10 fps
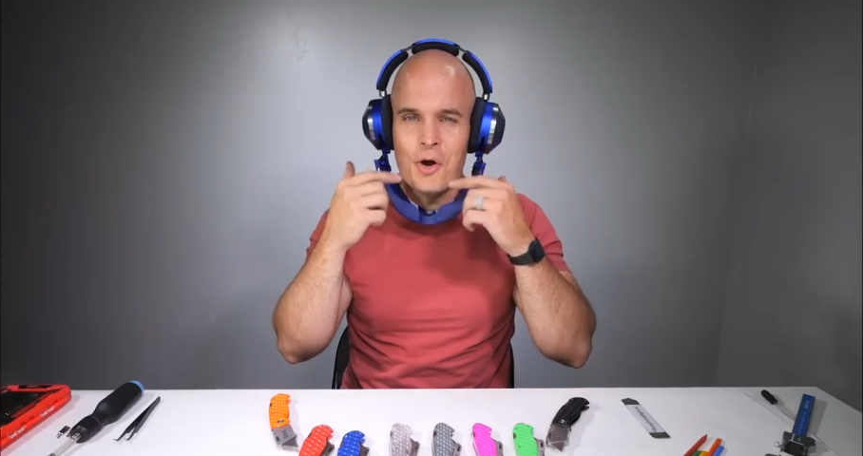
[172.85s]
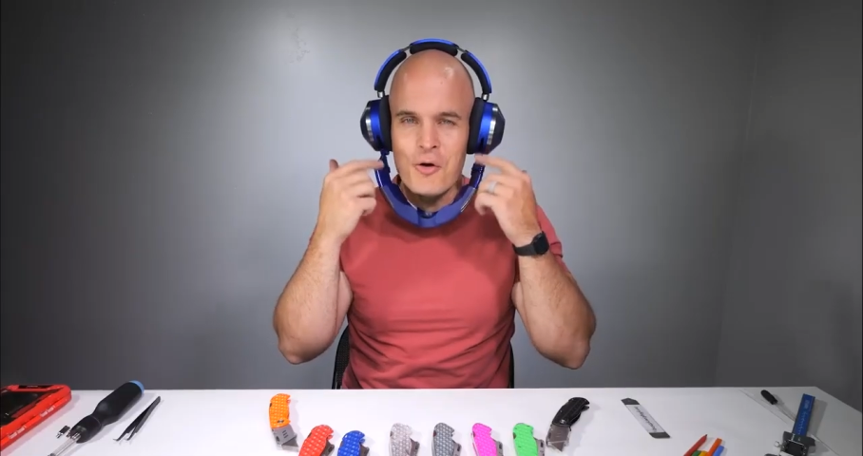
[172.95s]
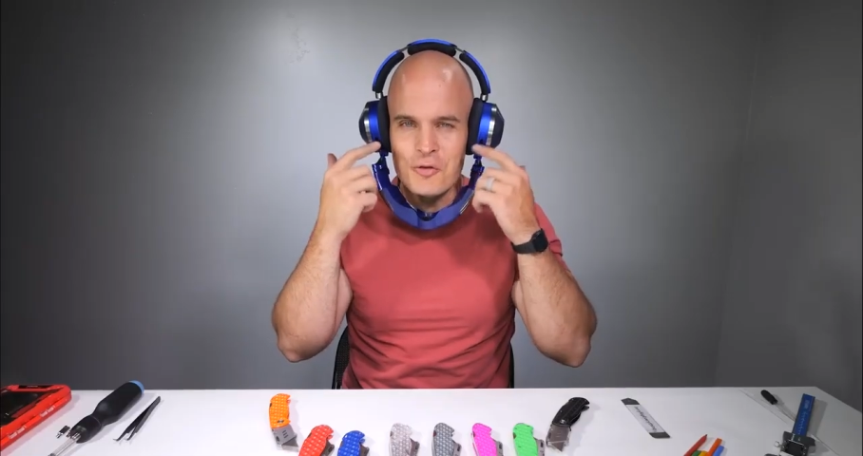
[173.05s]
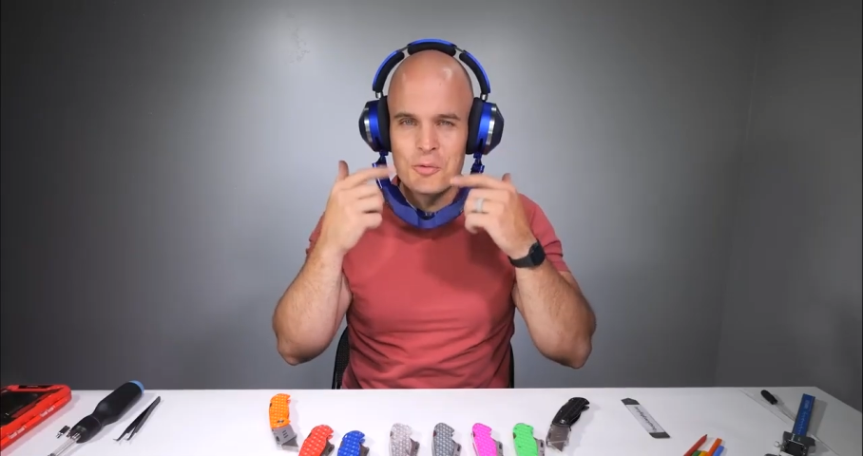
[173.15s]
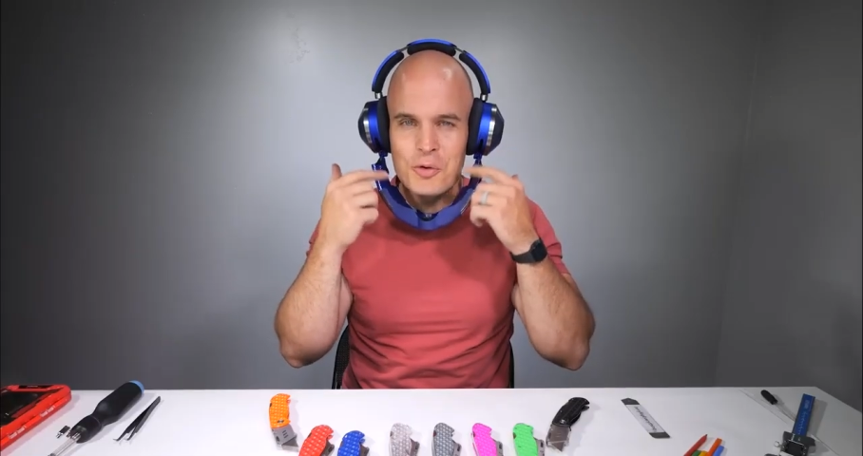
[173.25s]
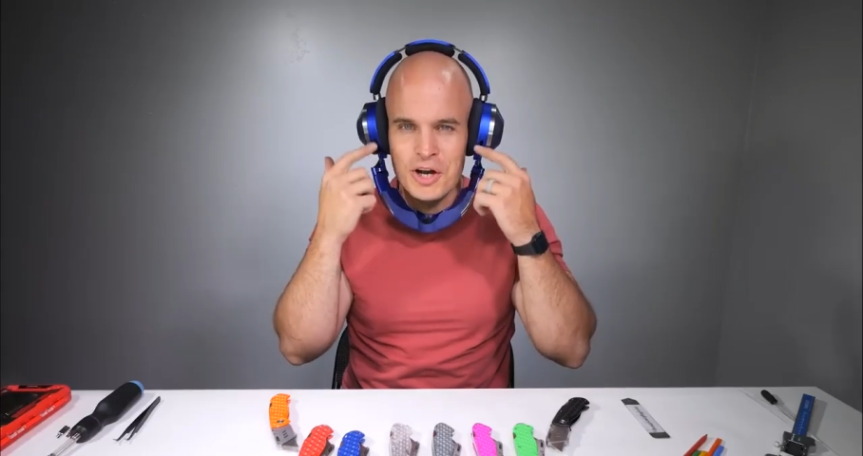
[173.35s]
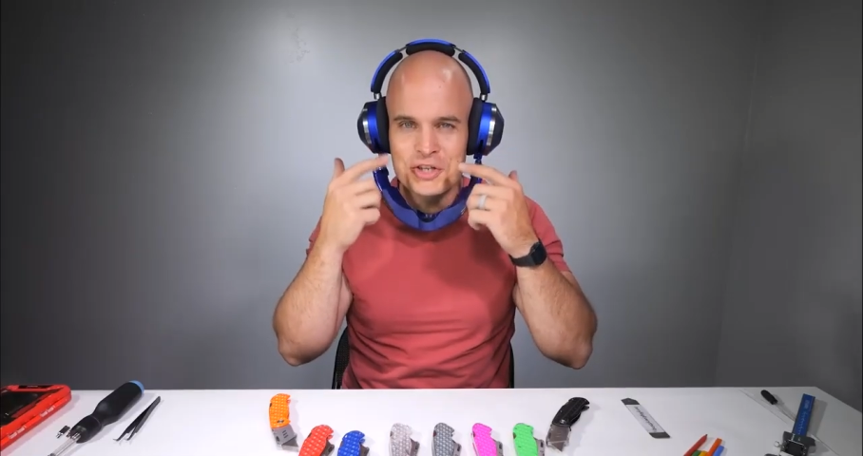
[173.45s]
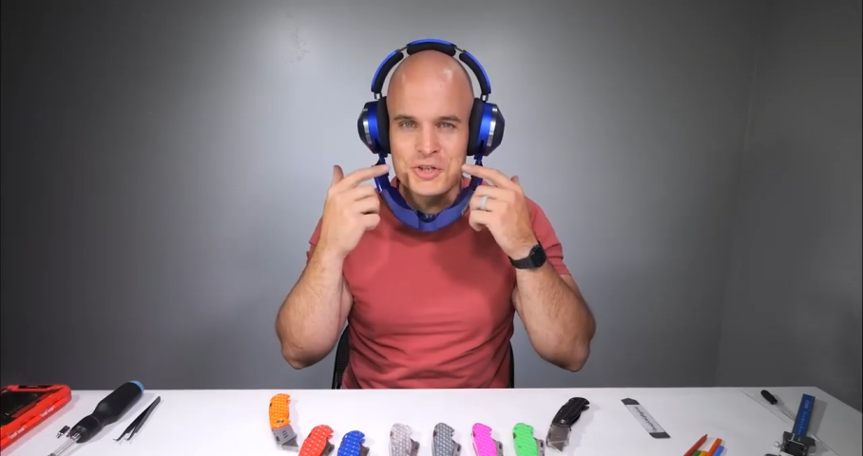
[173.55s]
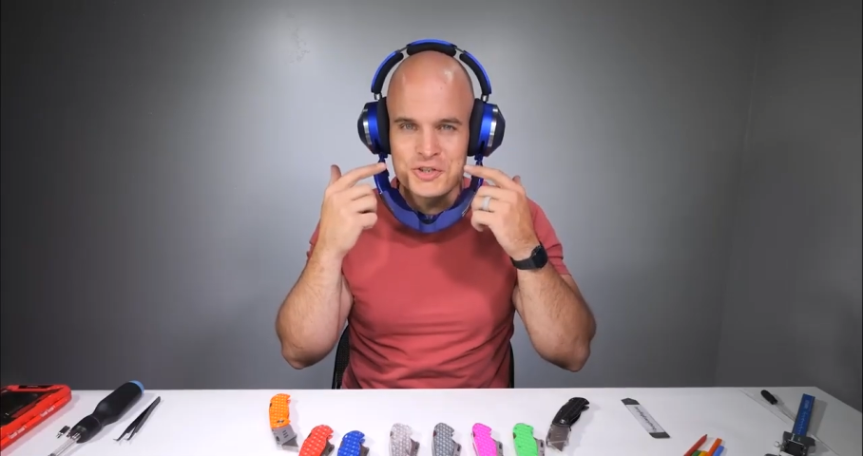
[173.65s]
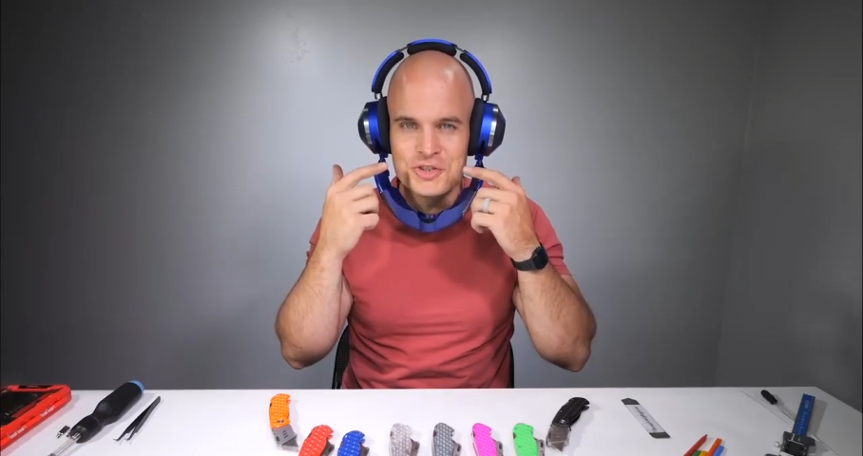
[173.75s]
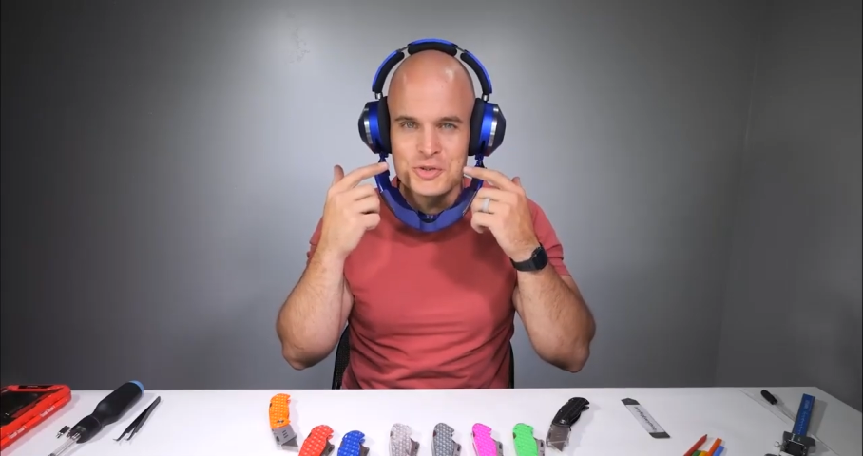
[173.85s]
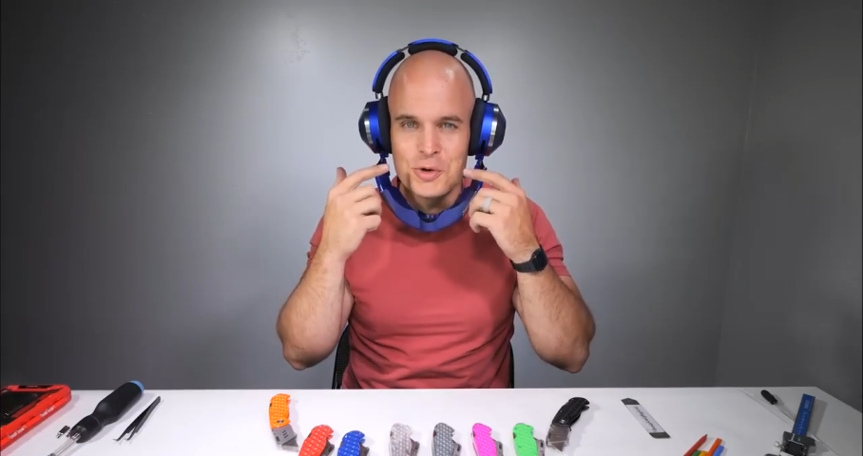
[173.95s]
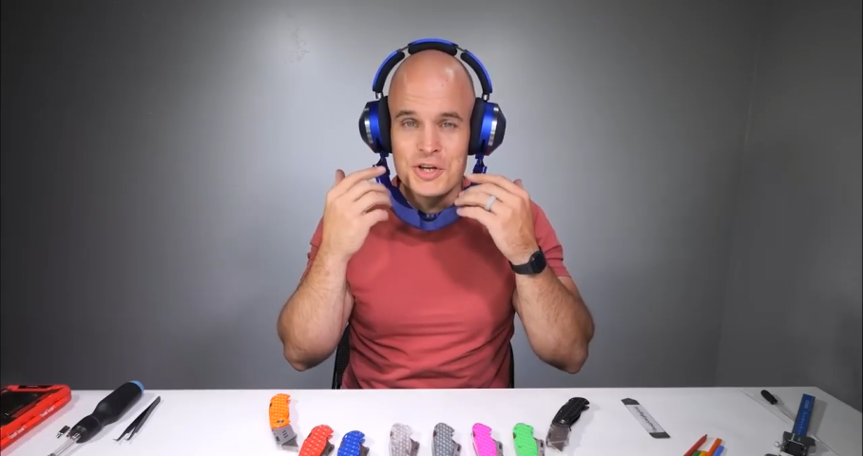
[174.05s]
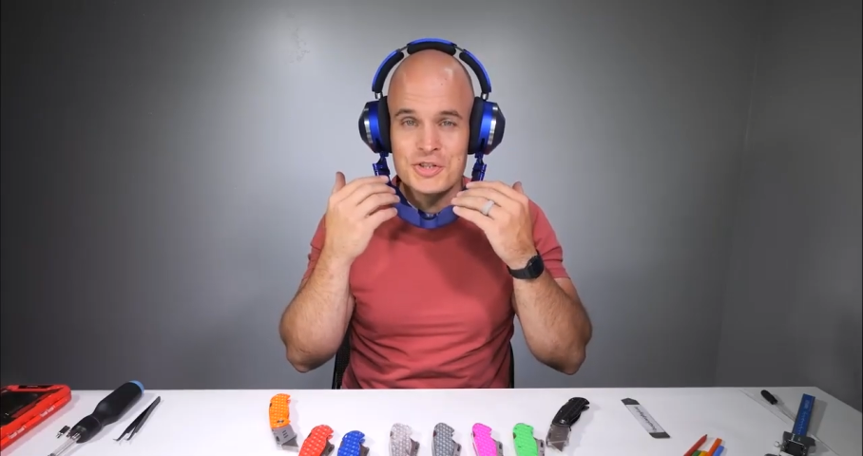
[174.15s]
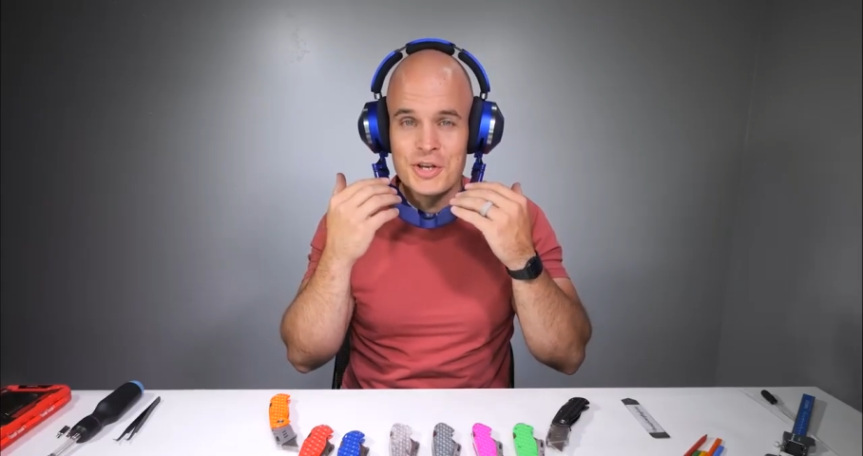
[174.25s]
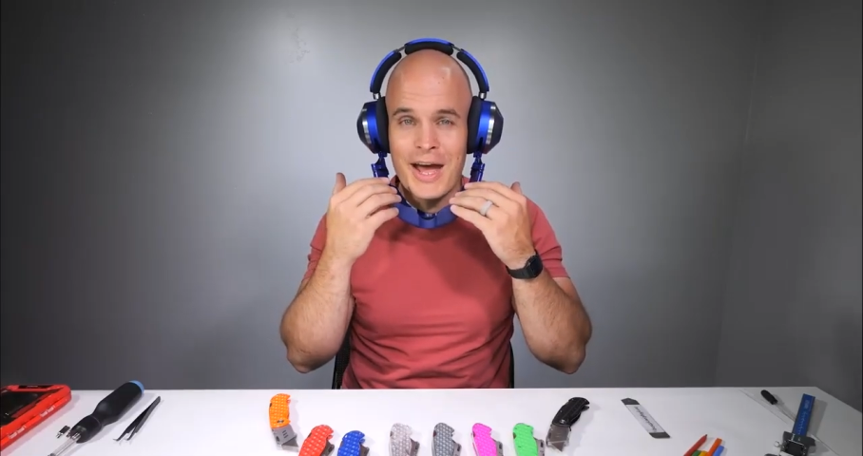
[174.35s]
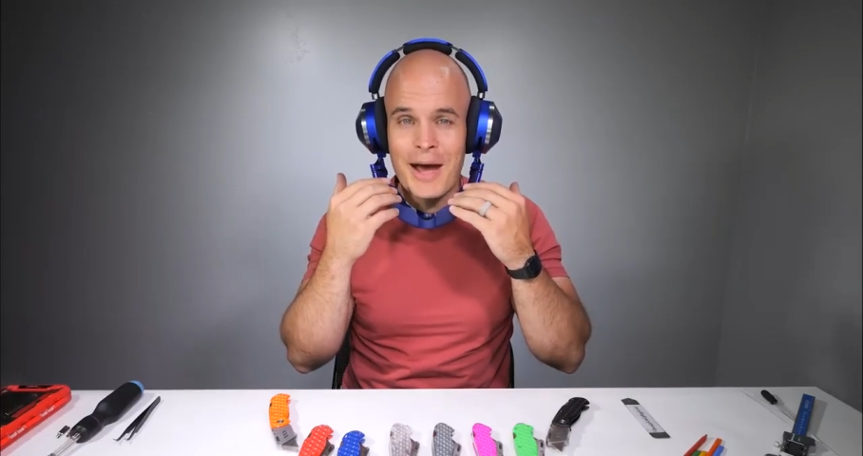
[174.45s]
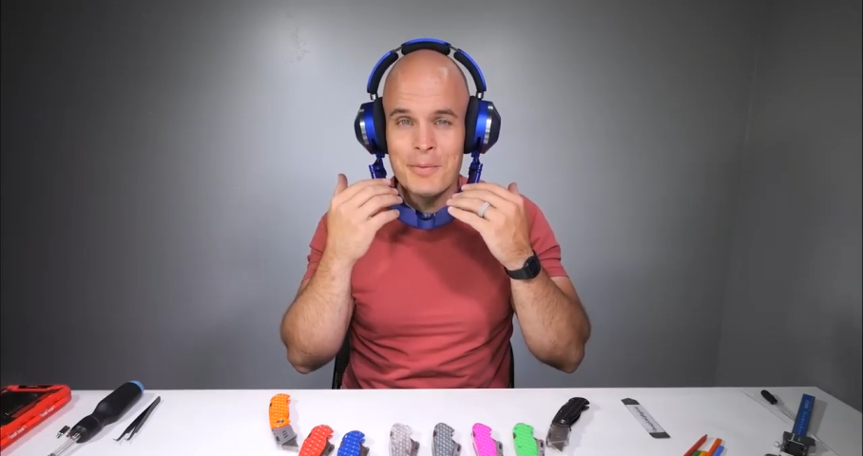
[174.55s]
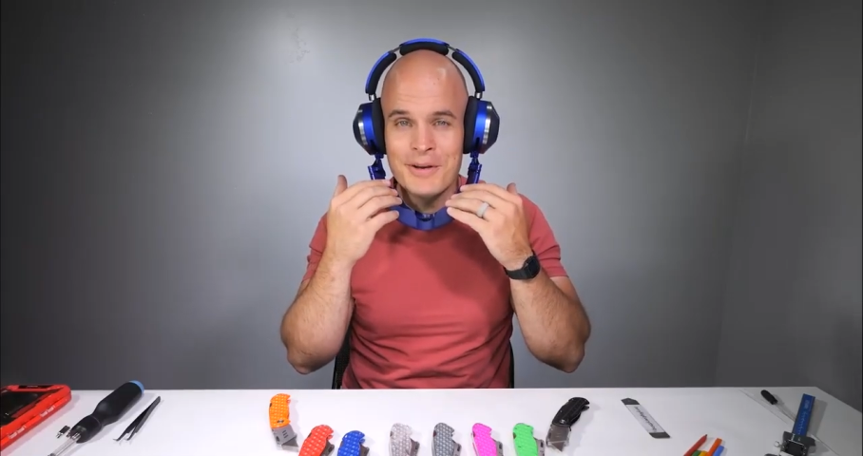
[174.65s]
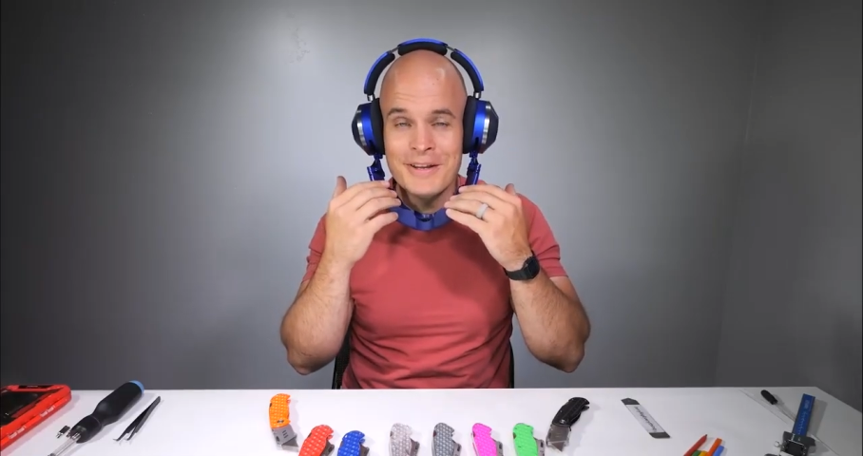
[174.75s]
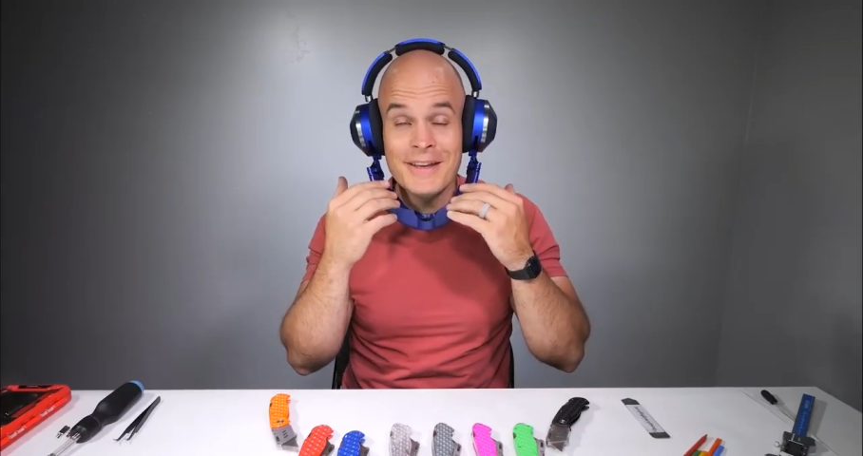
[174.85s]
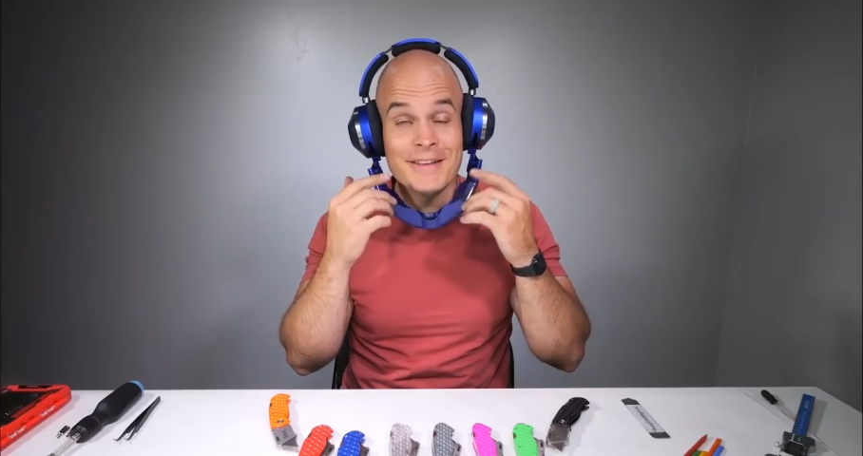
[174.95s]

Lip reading: overpressure situation happening,